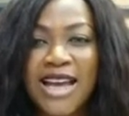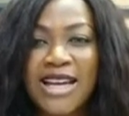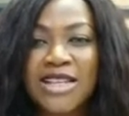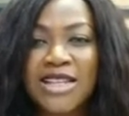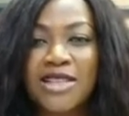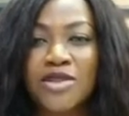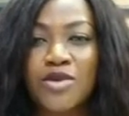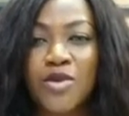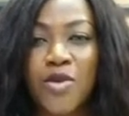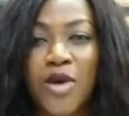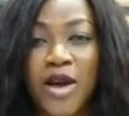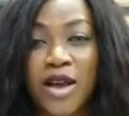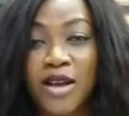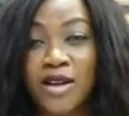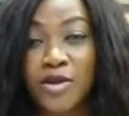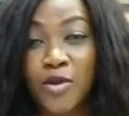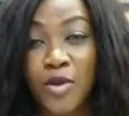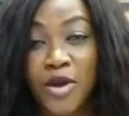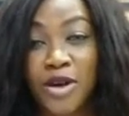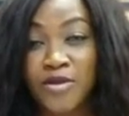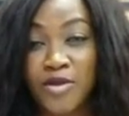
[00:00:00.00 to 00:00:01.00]
And that is
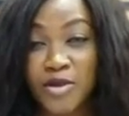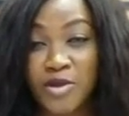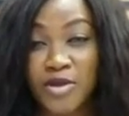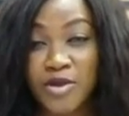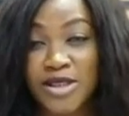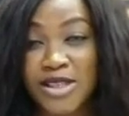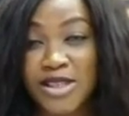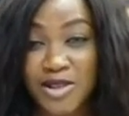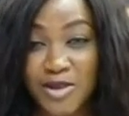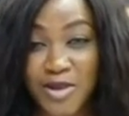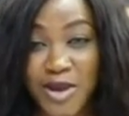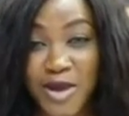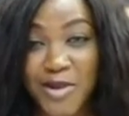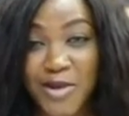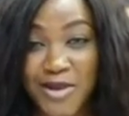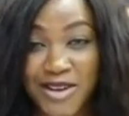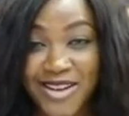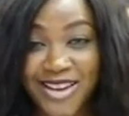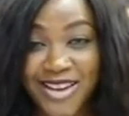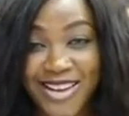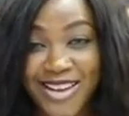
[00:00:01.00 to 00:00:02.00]
one of the reasons
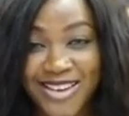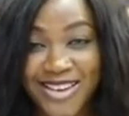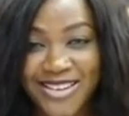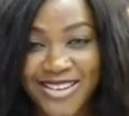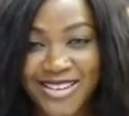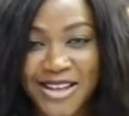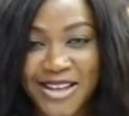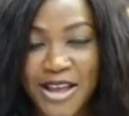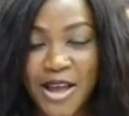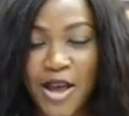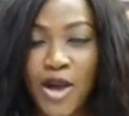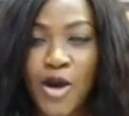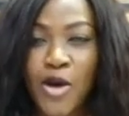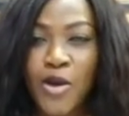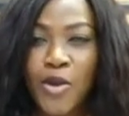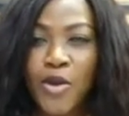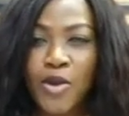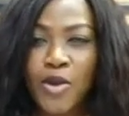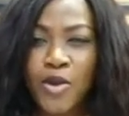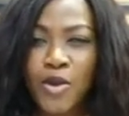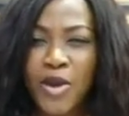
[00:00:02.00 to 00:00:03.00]
why we are here.
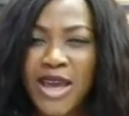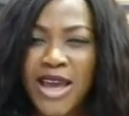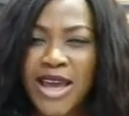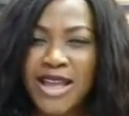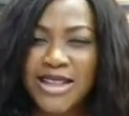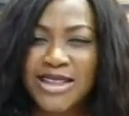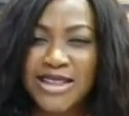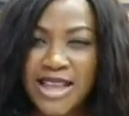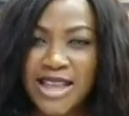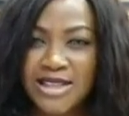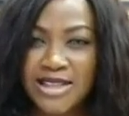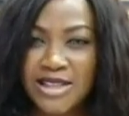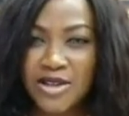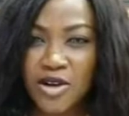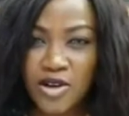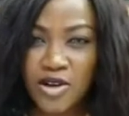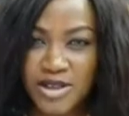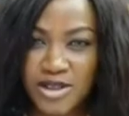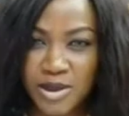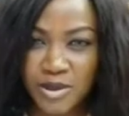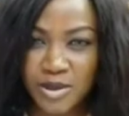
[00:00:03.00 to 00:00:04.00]
We at
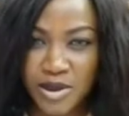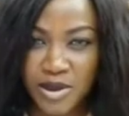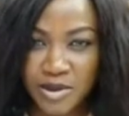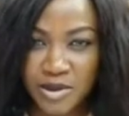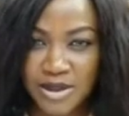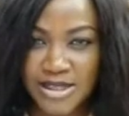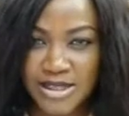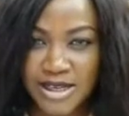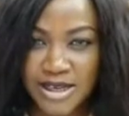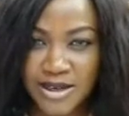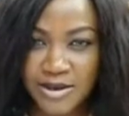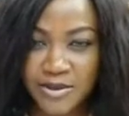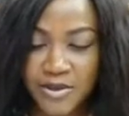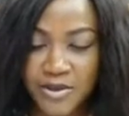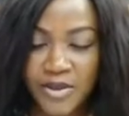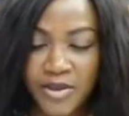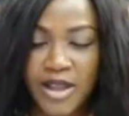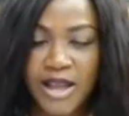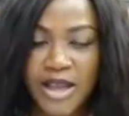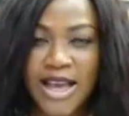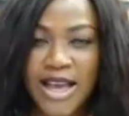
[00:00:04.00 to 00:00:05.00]
Nexit Concept Limited
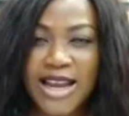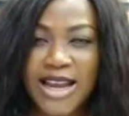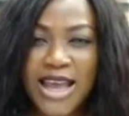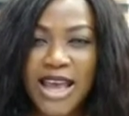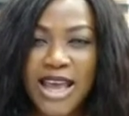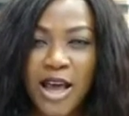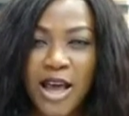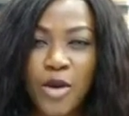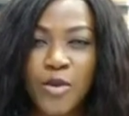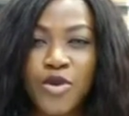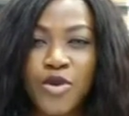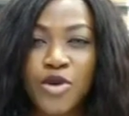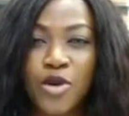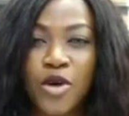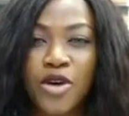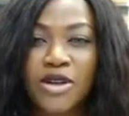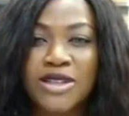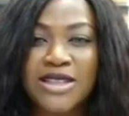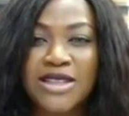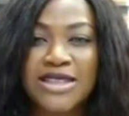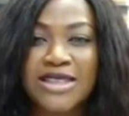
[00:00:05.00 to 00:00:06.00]
can help
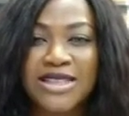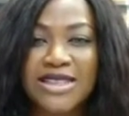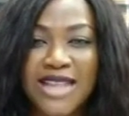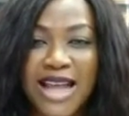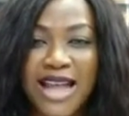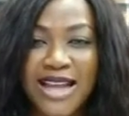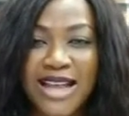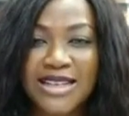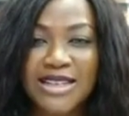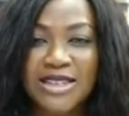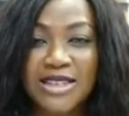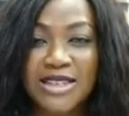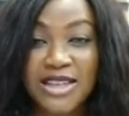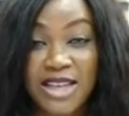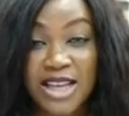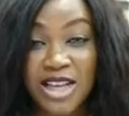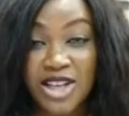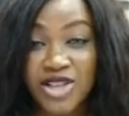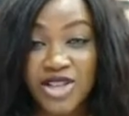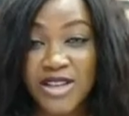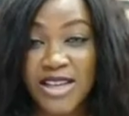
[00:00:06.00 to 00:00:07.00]
you understand
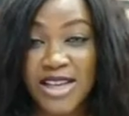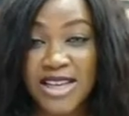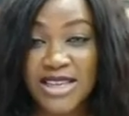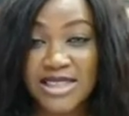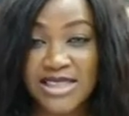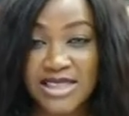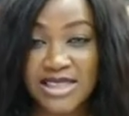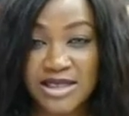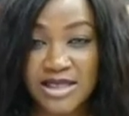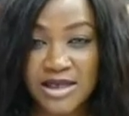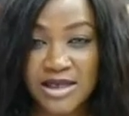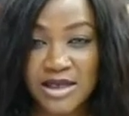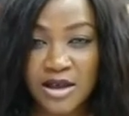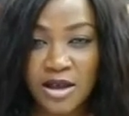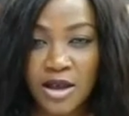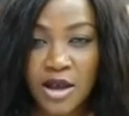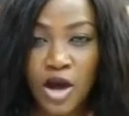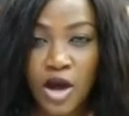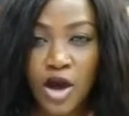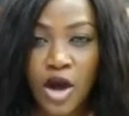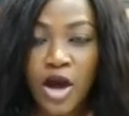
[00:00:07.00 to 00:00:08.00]
the intricacies
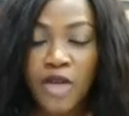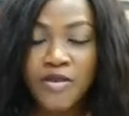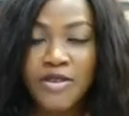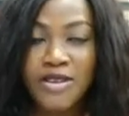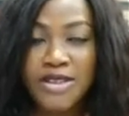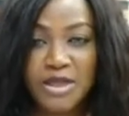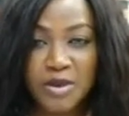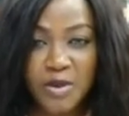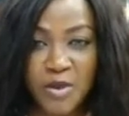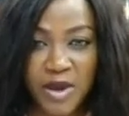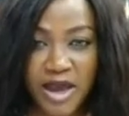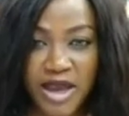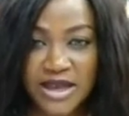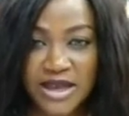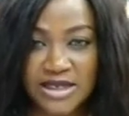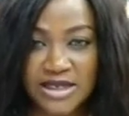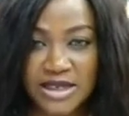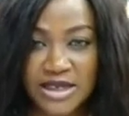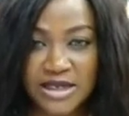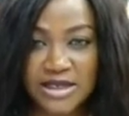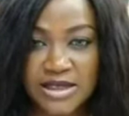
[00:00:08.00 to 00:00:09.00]
of the
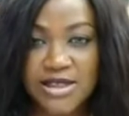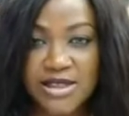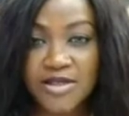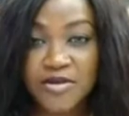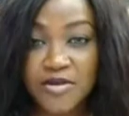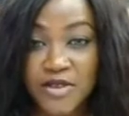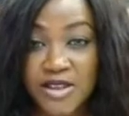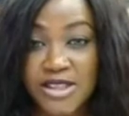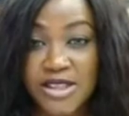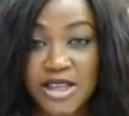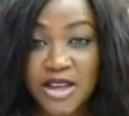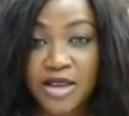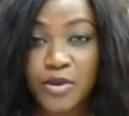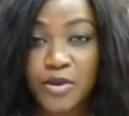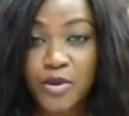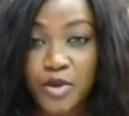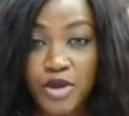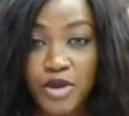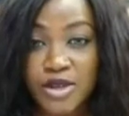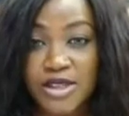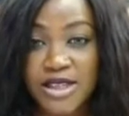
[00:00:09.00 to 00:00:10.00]
dependent
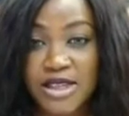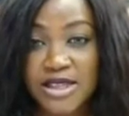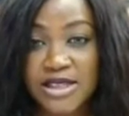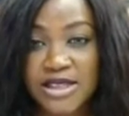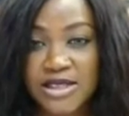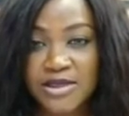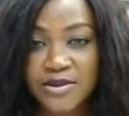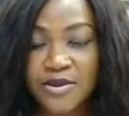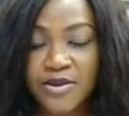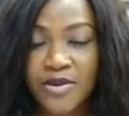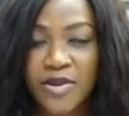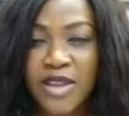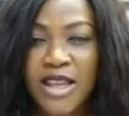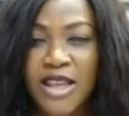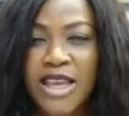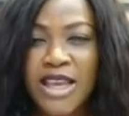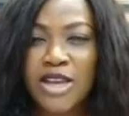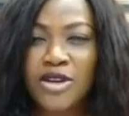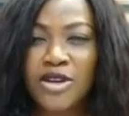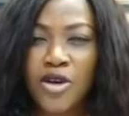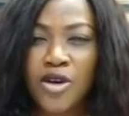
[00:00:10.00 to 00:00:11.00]
visa process
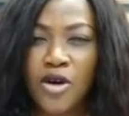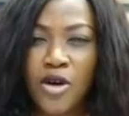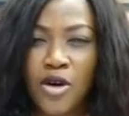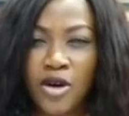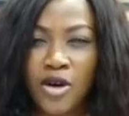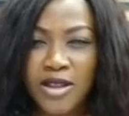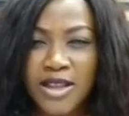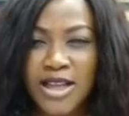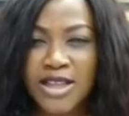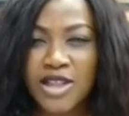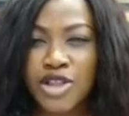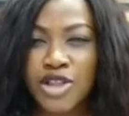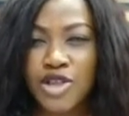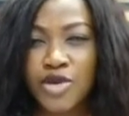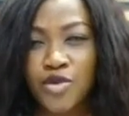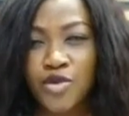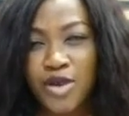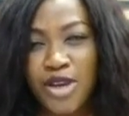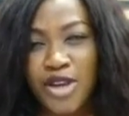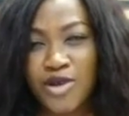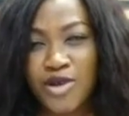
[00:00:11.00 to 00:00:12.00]
in order
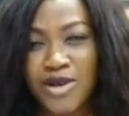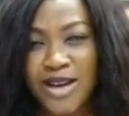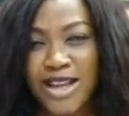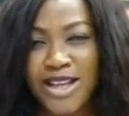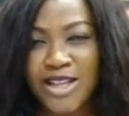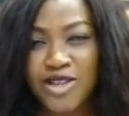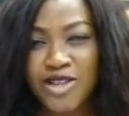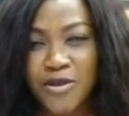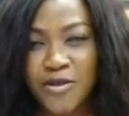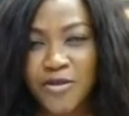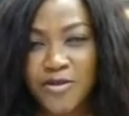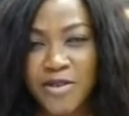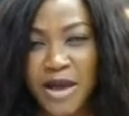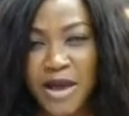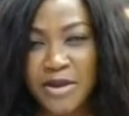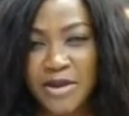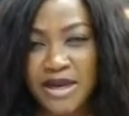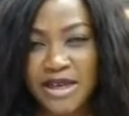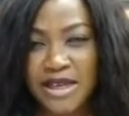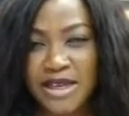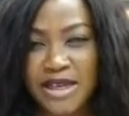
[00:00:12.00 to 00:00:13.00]
to reunite your
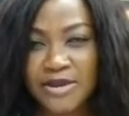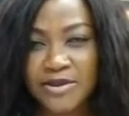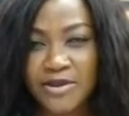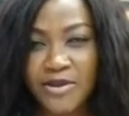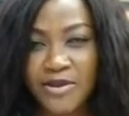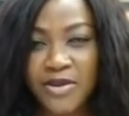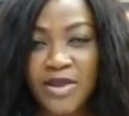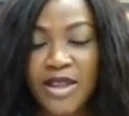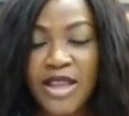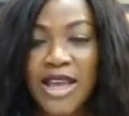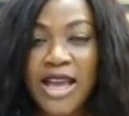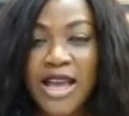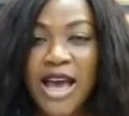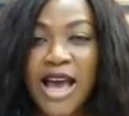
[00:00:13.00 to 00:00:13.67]
family